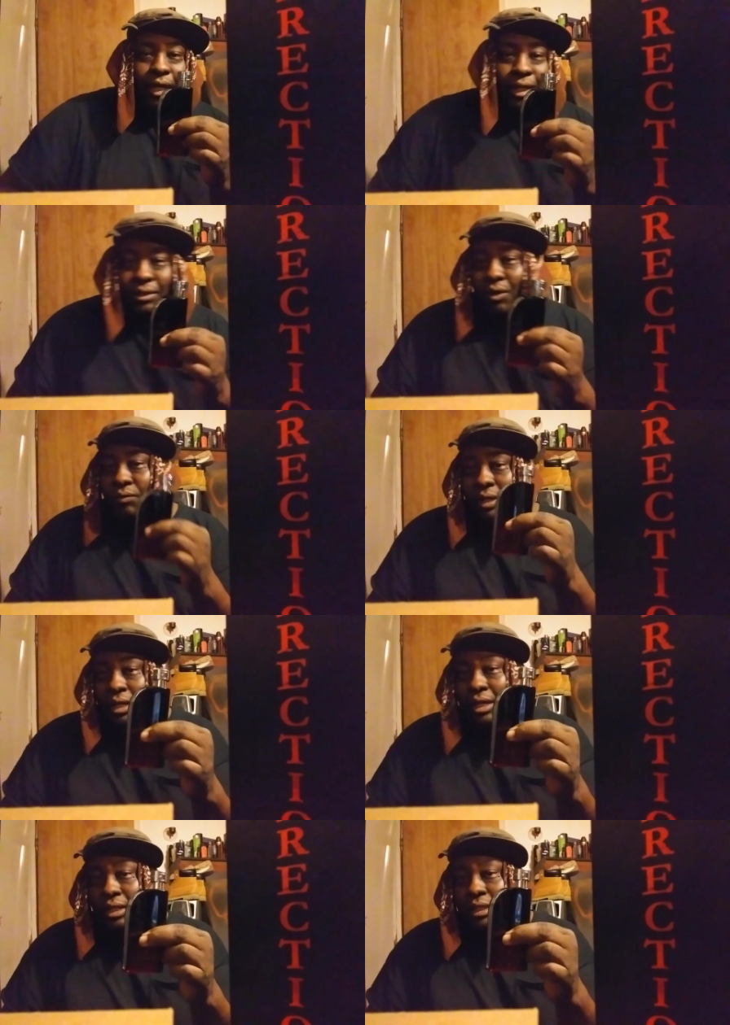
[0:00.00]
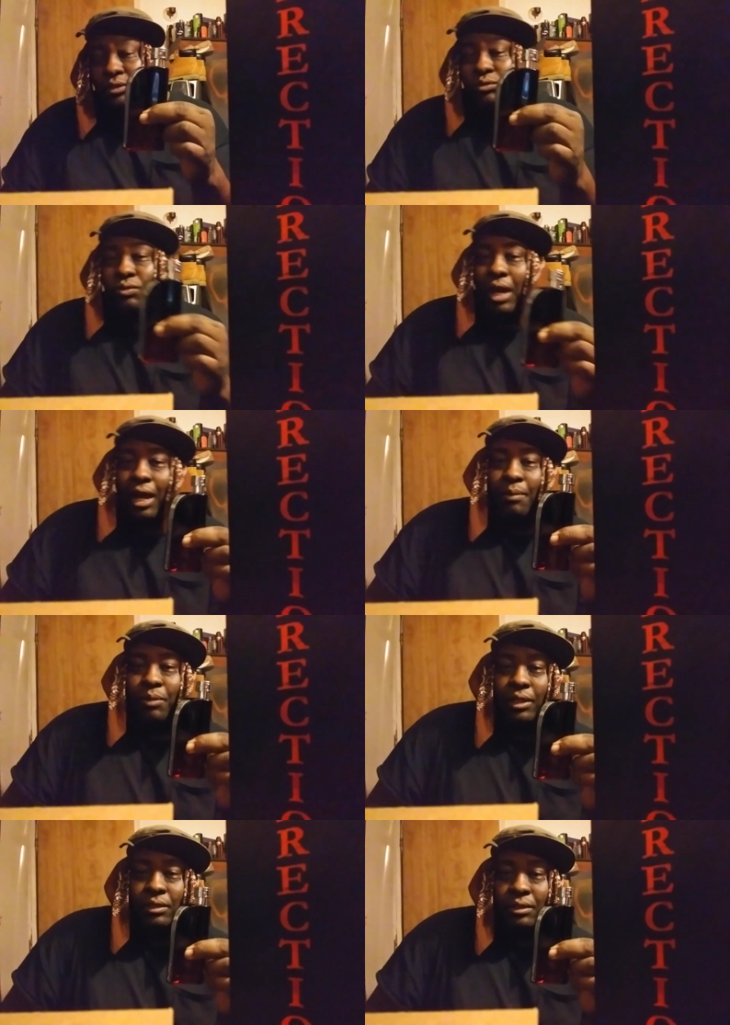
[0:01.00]
And don't forget to hit that subscribe
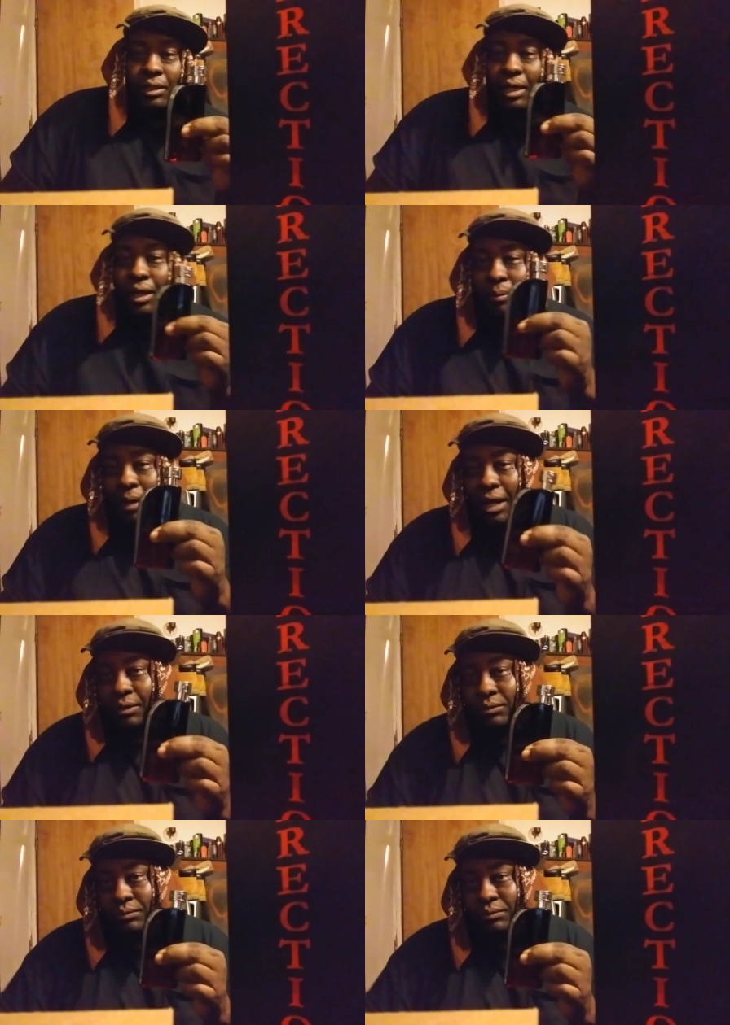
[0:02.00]
button. And I'm out.